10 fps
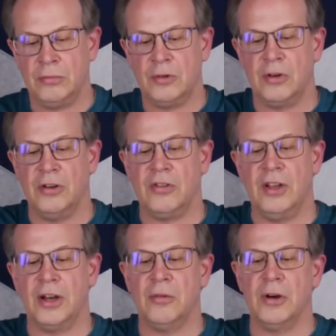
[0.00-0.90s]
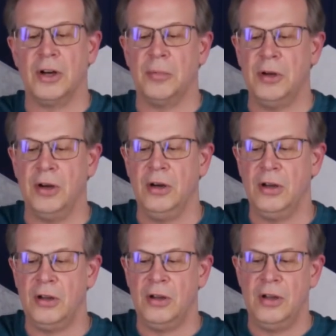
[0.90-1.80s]
Of course, it's not going to work up here.
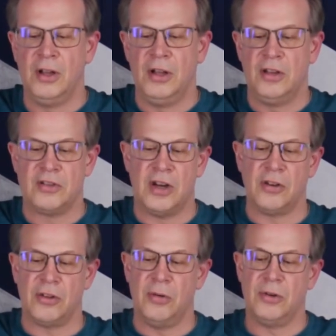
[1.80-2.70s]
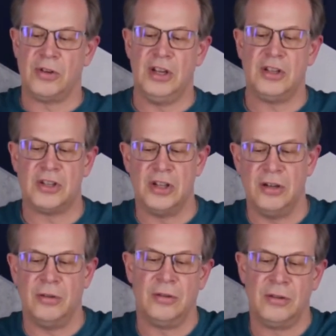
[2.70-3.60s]
Start the
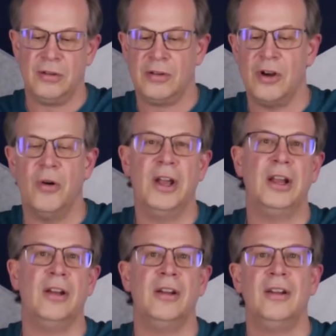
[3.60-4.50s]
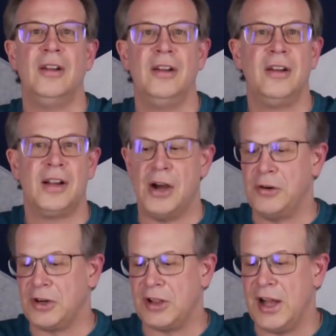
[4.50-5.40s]
rotation going
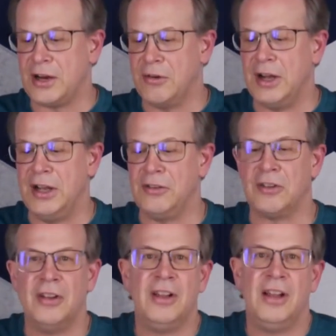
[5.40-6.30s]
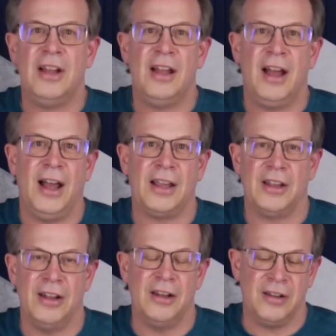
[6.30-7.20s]
counterclockwise. I
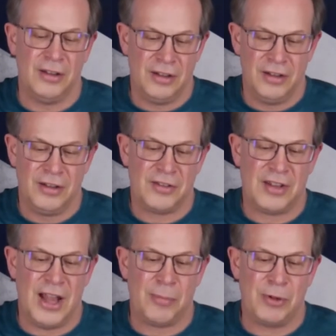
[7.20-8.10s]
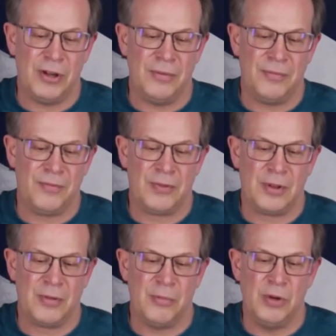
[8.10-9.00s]
can stop it,
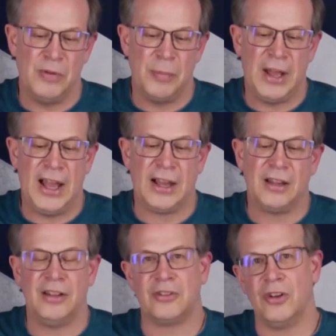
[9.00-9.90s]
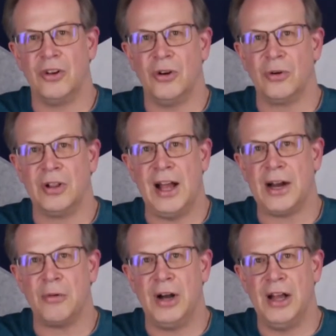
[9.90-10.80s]
move it back. It's going to go
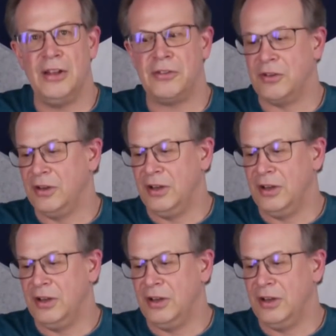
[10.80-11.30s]
clockwise.